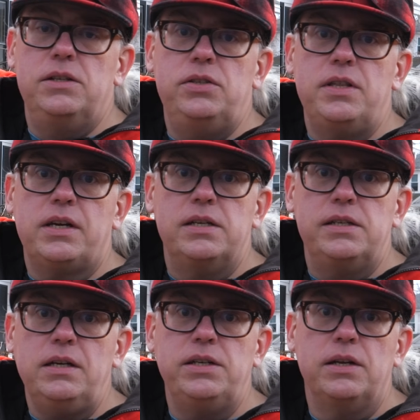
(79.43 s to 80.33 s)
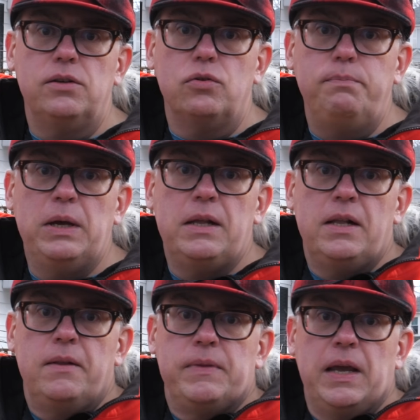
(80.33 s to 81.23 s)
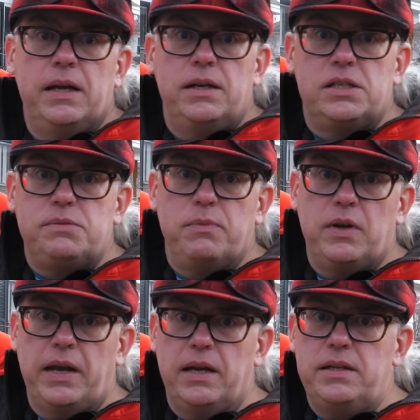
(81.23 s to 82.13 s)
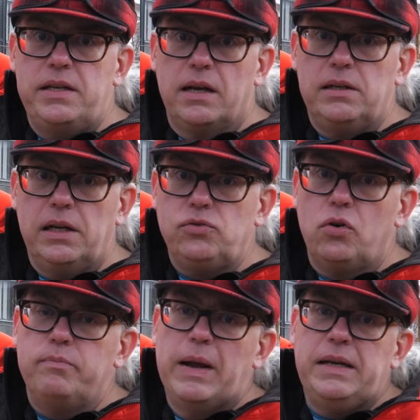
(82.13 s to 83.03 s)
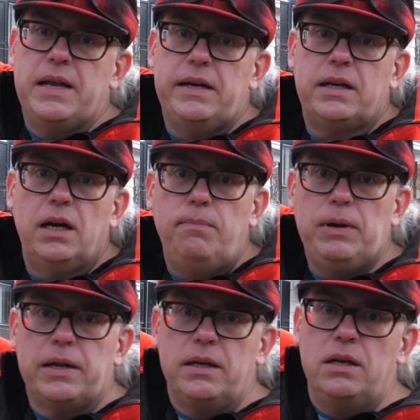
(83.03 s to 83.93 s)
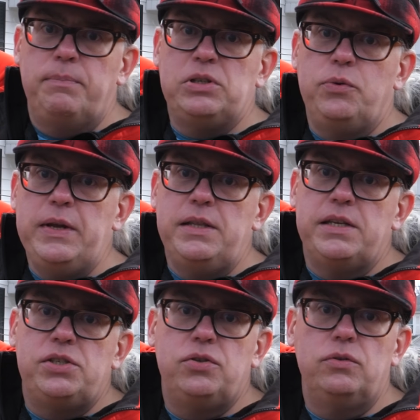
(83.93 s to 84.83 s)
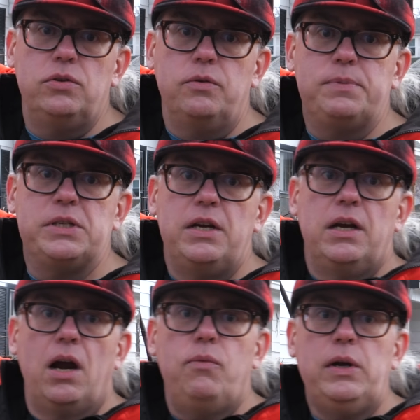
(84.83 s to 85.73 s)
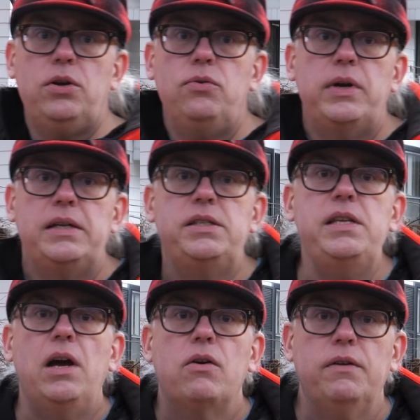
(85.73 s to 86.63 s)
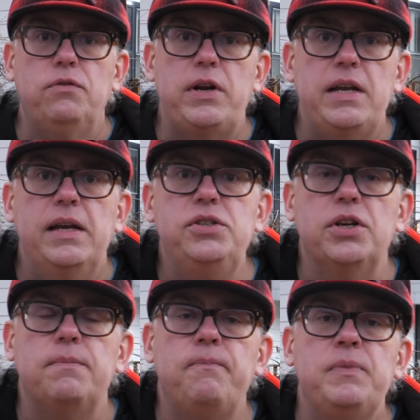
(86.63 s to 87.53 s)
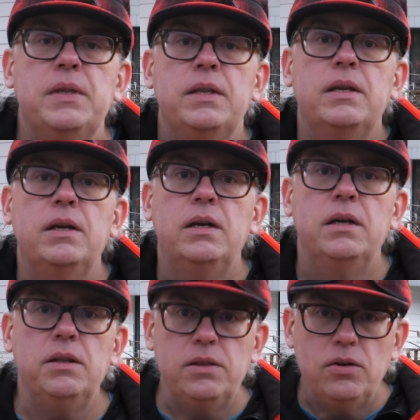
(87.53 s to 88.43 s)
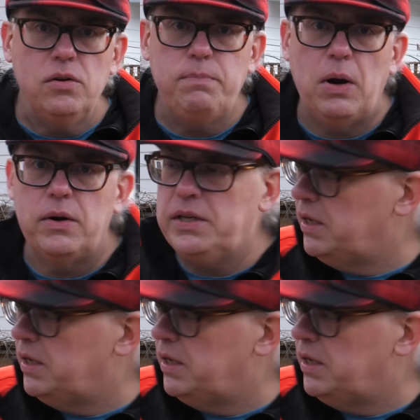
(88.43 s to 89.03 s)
into the conducting loop and, it is, and the electromagnetic coupling between these two loops are what creates the RF radiation. The third part